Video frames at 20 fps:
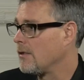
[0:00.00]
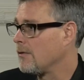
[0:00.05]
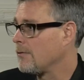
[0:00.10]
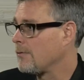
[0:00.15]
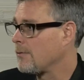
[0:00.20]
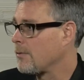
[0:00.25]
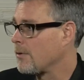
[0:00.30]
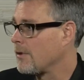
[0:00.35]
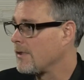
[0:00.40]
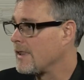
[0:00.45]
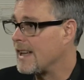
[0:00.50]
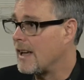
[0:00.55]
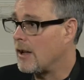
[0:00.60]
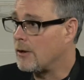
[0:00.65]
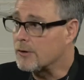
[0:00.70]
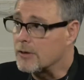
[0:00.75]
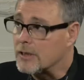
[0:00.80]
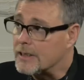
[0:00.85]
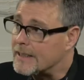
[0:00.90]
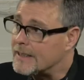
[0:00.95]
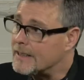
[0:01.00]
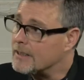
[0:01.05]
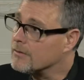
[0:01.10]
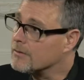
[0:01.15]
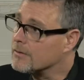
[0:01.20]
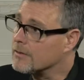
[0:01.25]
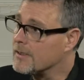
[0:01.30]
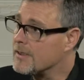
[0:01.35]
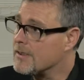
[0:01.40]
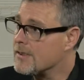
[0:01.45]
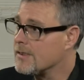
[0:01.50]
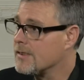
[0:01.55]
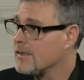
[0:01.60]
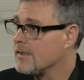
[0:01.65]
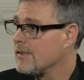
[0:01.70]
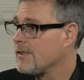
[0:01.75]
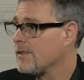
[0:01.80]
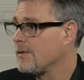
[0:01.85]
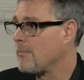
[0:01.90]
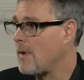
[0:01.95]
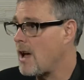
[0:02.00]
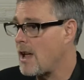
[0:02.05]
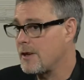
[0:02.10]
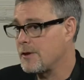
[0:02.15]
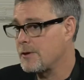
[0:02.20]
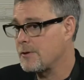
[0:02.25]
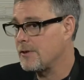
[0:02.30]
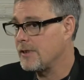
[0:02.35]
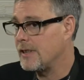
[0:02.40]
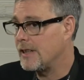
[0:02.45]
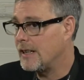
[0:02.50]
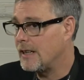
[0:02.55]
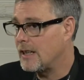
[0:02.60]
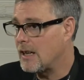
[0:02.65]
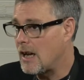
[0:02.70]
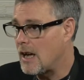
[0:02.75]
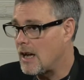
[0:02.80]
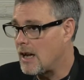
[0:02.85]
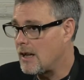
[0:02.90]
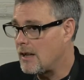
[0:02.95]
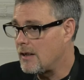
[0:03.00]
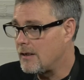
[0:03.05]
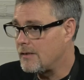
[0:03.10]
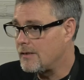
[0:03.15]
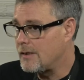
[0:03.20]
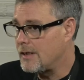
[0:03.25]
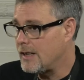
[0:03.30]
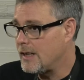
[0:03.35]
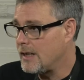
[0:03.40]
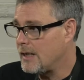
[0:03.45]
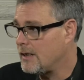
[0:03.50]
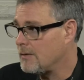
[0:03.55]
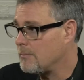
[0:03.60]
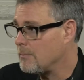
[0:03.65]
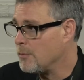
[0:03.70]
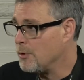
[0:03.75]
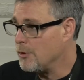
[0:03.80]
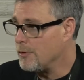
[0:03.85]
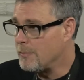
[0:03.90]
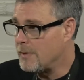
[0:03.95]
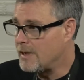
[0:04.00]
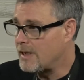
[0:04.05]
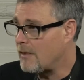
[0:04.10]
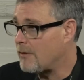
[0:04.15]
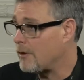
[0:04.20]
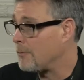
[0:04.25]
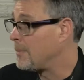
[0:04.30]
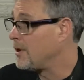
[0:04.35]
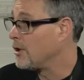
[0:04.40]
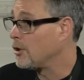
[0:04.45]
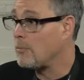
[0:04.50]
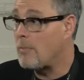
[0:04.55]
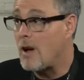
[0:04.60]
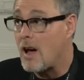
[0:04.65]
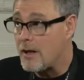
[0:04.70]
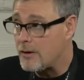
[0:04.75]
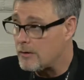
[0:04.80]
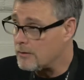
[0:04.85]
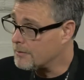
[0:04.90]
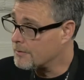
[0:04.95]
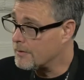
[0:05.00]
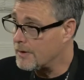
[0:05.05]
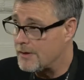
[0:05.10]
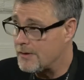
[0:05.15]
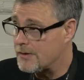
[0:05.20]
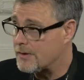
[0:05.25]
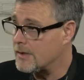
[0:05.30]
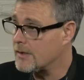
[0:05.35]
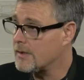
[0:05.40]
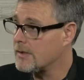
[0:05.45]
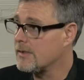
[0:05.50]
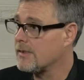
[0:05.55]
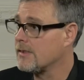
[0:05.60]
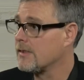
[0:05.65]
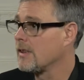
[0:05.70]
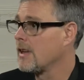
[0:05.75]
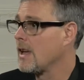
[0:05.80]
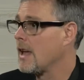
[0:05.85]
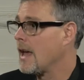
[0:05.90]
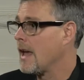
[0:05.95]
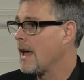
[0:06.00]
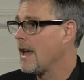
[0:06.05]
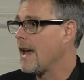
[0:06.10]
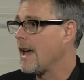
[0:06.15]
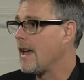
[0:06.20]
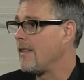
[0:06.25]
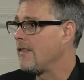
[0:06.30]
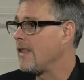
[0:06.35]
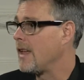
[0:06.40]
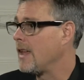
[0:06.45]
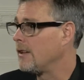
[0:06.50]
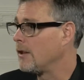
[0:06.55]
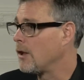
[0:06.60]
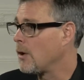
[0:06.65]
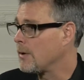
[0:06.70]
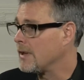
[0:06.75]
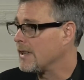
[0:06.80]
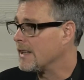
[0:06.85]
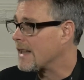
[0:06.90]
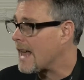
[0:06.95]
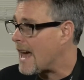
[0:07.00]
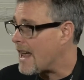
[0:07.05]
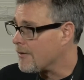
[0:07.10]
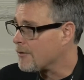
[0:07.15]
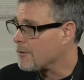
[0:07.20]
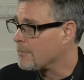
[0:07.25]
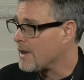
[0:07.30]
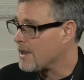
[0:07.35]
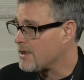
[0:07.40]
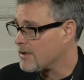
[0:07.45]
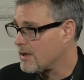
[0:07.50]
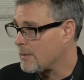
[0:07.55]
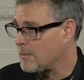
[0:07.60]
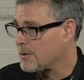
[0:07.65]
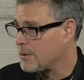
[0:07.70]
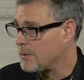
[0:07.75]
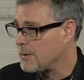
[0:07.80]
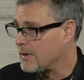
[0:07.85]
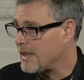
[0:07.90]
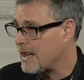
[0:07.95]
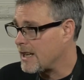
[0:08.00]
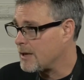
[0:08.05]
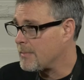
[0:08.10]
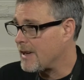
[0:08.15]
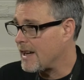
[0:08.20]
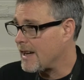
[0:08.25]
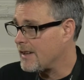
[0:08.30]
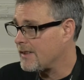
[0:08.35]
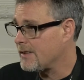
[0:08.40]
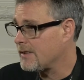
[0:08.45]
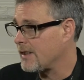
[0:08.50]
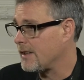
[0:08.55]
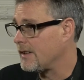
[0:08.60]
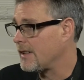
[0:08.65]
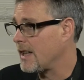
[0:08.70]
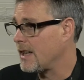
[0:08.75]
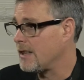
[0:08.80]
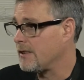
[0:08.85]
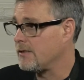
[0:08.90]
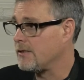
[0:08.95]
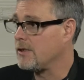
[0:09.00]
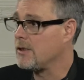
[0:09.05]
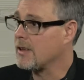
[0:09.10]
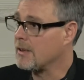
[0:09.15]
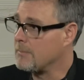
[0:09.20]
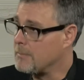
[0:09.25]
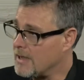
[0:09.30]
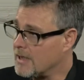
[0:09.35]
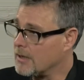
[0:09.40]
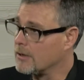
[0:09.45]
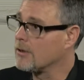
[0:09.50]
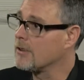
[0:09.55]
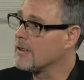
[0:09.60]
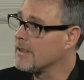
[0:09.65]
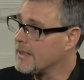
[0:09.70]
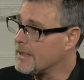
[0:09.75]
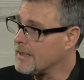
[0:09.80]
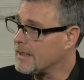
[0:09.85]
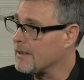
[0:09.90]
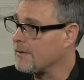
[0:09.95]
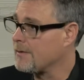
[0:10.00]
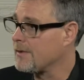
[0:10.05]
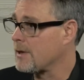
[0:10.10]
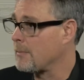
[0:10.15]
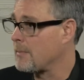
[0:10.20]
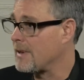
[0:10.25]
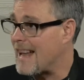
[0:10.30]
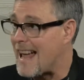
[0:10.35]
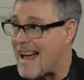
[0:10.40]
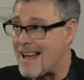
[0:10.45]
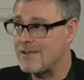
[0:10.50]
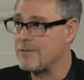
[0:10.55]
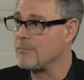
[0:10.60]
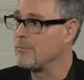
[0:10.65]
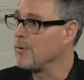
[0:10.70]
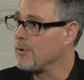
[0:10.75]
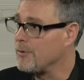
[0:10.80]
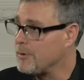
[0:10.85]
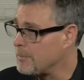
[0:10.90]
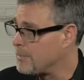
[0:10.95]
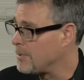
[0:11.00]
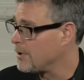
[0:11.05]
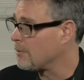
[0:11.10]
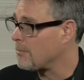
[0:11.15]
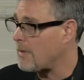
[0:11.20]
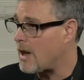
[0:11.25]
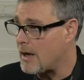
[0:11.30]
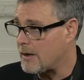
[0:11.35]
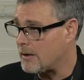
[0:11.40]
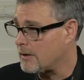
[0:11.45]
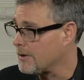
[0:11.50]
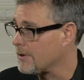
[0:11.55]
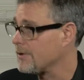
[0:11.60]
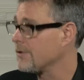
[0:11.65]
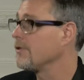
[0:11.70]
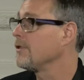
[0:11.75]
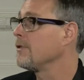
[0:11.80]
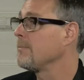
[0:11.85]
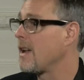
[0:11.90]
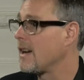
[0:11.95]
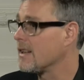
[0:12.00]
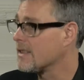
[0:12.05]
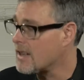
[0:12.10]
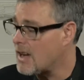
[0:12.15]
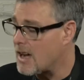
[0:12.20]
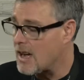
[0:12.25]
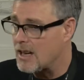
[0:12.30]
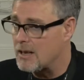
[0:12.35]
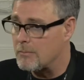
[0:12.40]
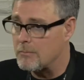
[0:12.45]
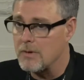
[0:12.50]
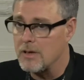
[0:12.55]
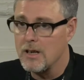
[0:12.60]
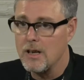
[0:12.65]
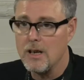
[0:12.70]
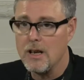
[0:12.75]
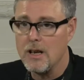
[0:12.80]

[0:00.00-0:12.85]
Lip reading: for the elderly, for instance, monitoring the movement of a pill bottle, for instance, and then loading that information up to a database, and then you can be alerted if somebody hasn't moved a pill bottle in a certain amount of time.